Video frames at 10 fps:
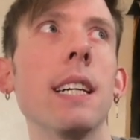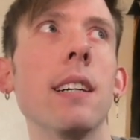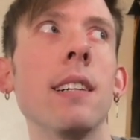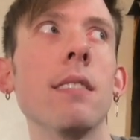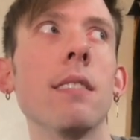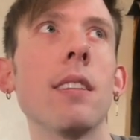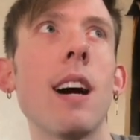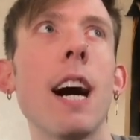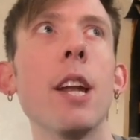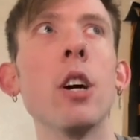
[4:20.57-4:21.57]
a
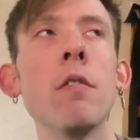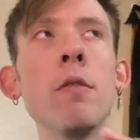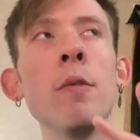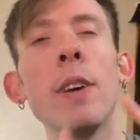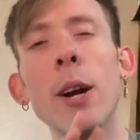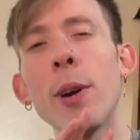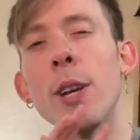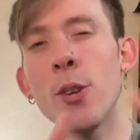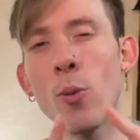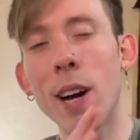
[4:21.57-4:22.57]
lot of very
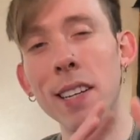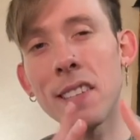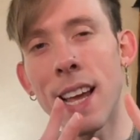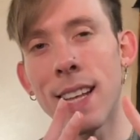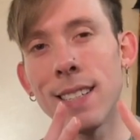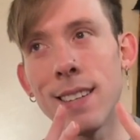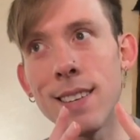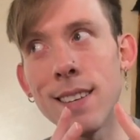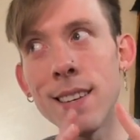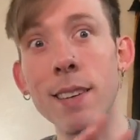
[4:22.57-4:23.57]
nuanced and
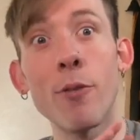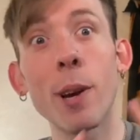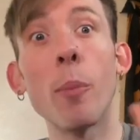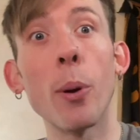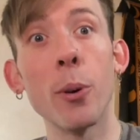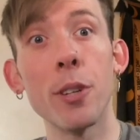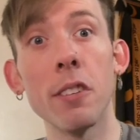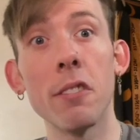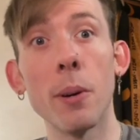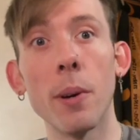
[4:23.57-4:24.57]
different
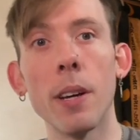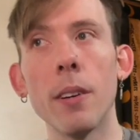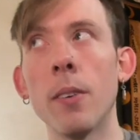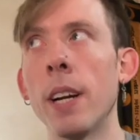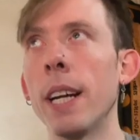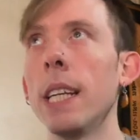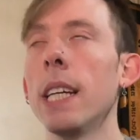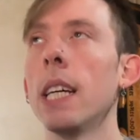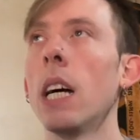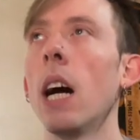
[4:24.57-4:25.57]
approaches to it, right?
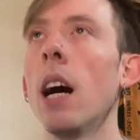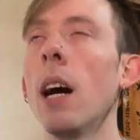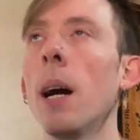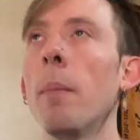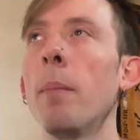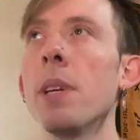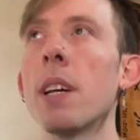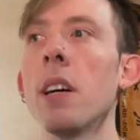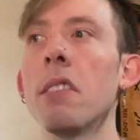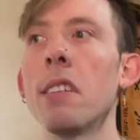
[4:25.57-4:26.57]

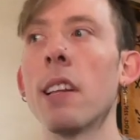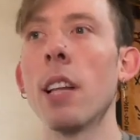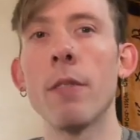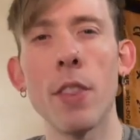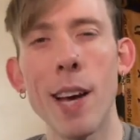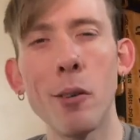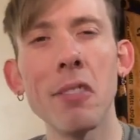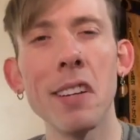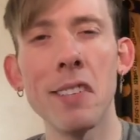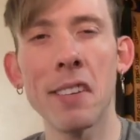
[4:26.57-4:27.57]
Because it's the 11th house,
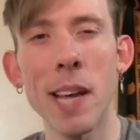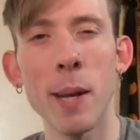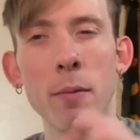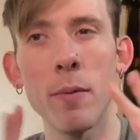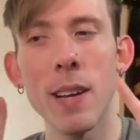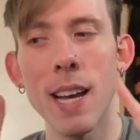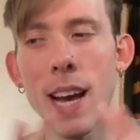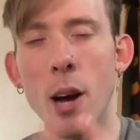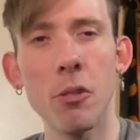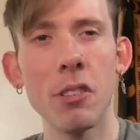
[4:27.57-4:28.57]
it's this kind of
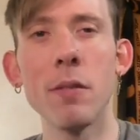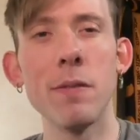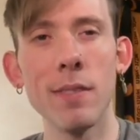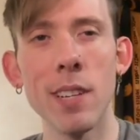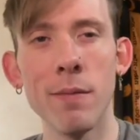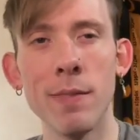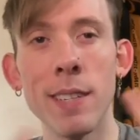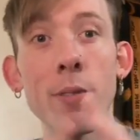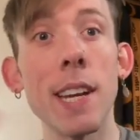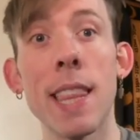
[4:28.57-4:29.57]
house of
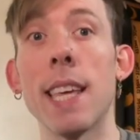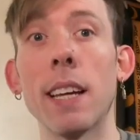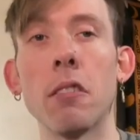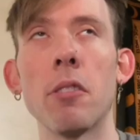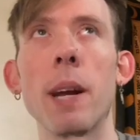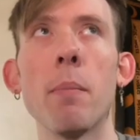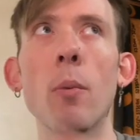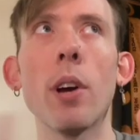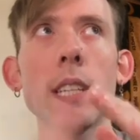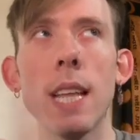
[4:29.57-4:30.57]
different things, right? But
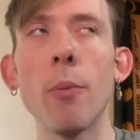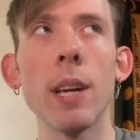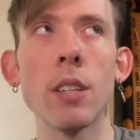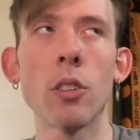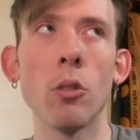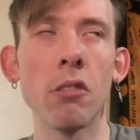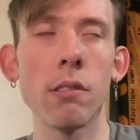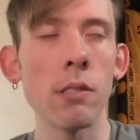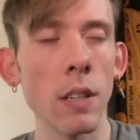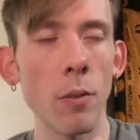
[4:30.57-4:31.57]
we'll get to that when we get to those
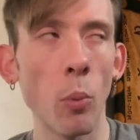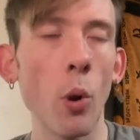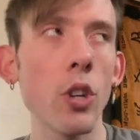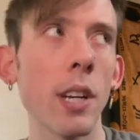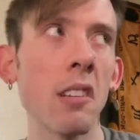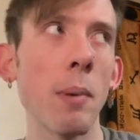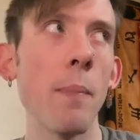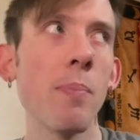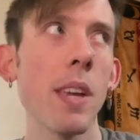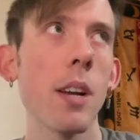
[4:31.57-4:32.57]
different portions. But
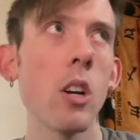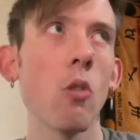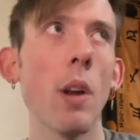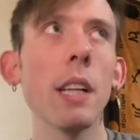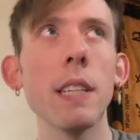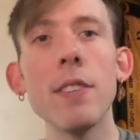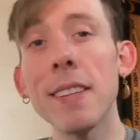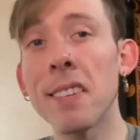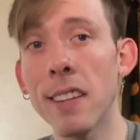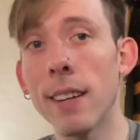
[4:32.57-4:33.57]
relative to the
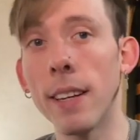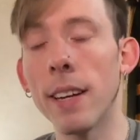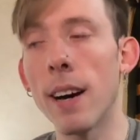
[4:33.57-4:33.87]
sun,